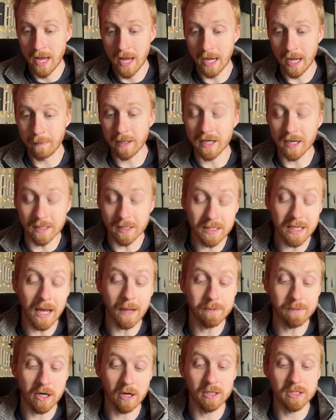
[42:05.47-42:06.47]
And because the
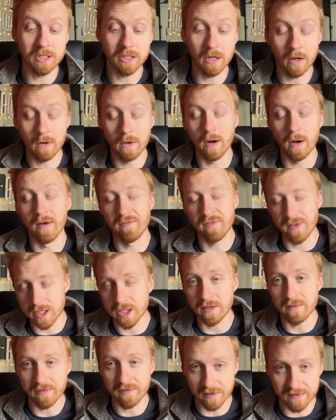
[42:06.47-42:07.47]
Aptera is so
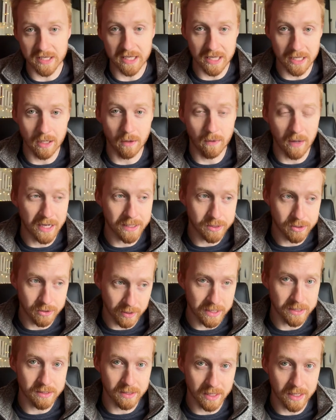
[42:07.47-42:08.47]
efficient, 50 kilowatt
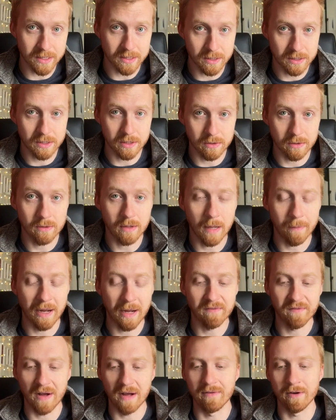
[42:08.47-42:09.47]
translates to
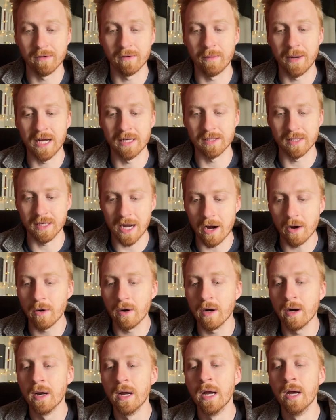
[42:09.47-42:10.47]
about 500 miles an
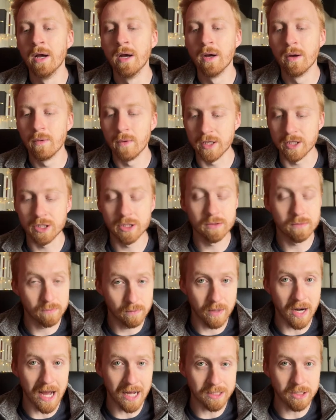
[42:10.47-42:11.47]
hour, which
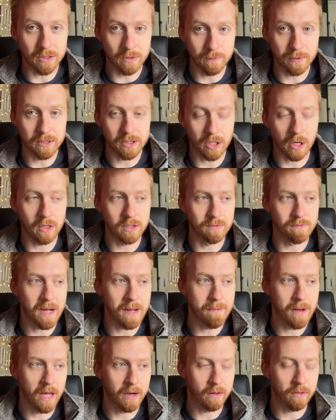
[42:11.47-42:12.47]
when I supercharge
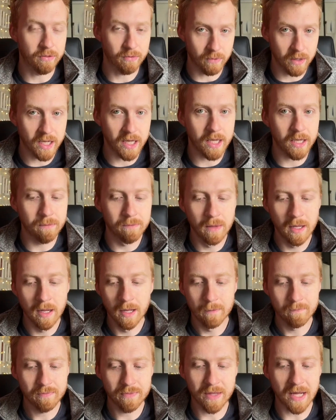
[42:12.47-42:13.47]
my Model 3,
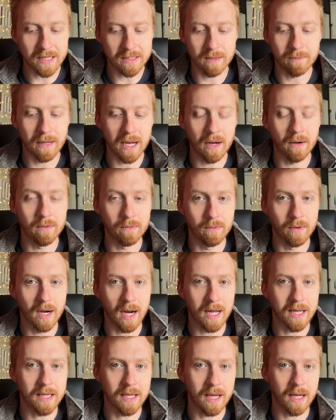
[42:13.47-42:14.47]
that's about what
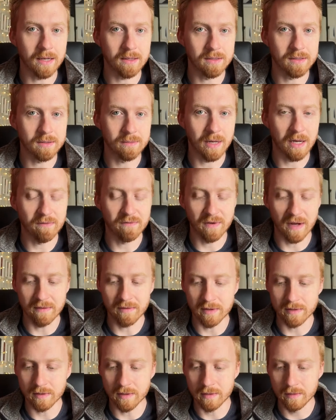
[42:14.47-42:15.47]
I get, is about
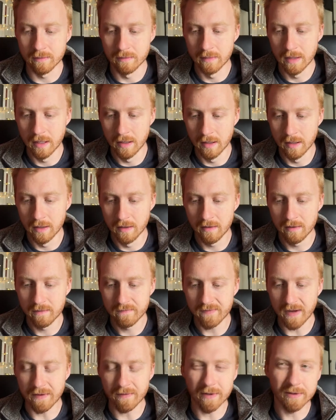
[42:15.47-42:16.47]

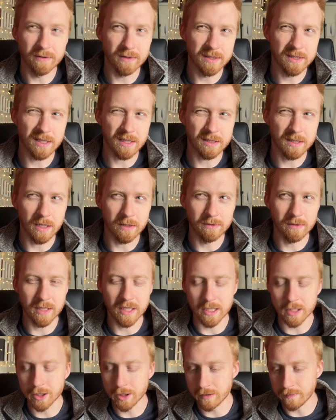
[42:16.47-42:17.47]

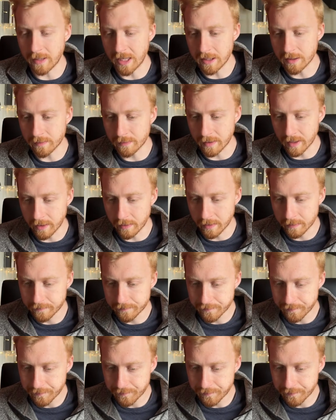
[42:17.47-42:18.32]
600-ish miles per hour.